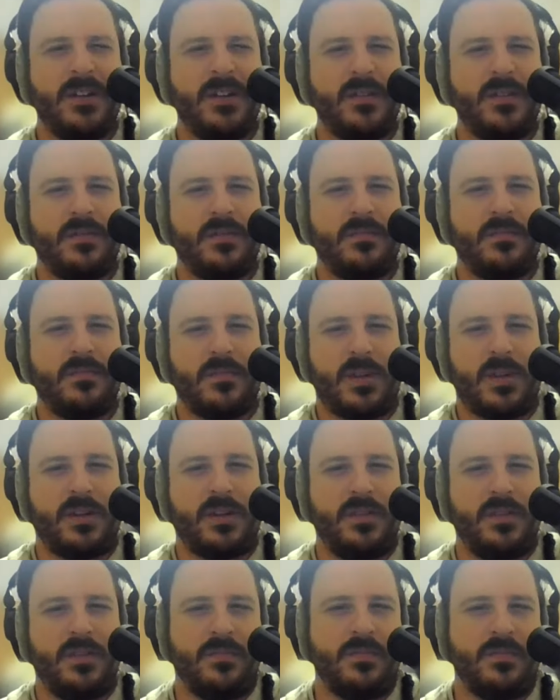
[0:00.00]
and I
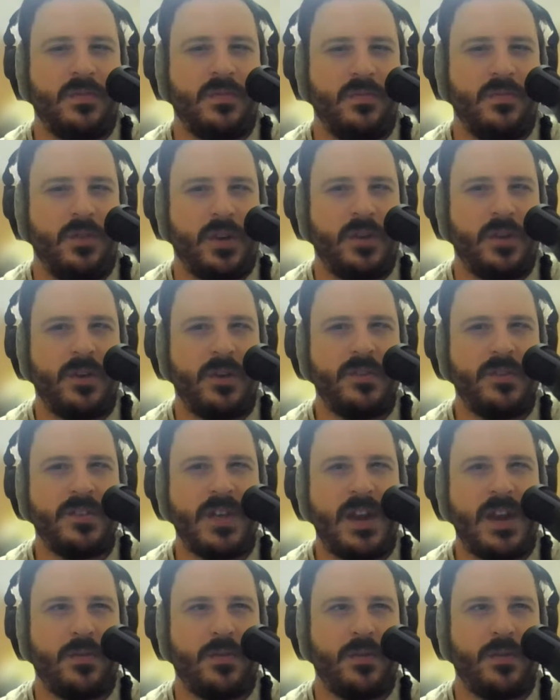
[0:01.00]
can look at one of these
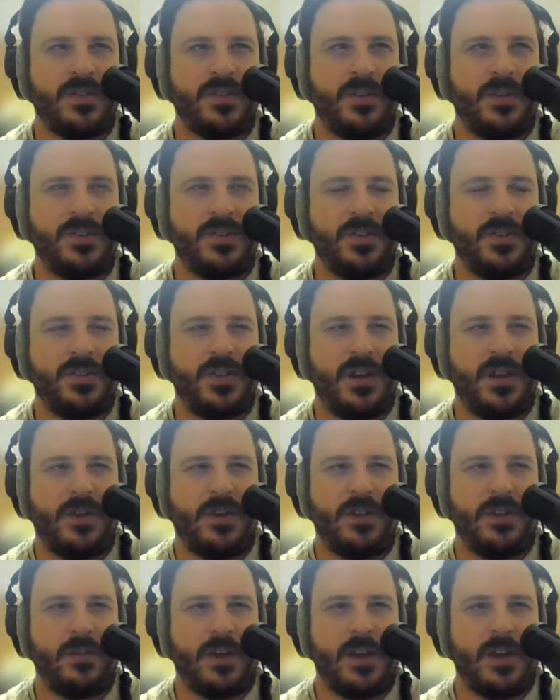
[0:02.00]
categories. So let's just say I
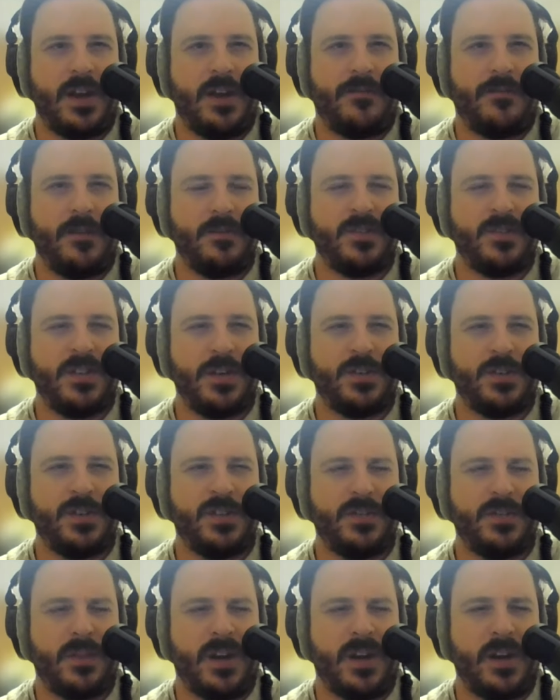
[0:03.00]
want to look at FM
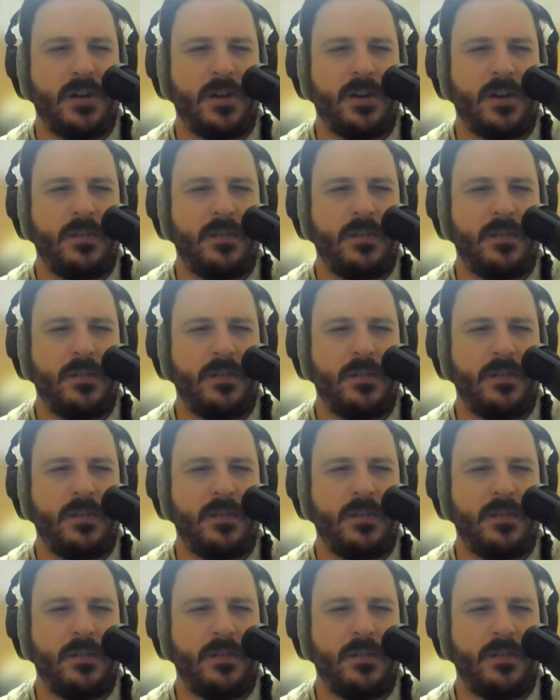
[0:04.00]
stations in my area.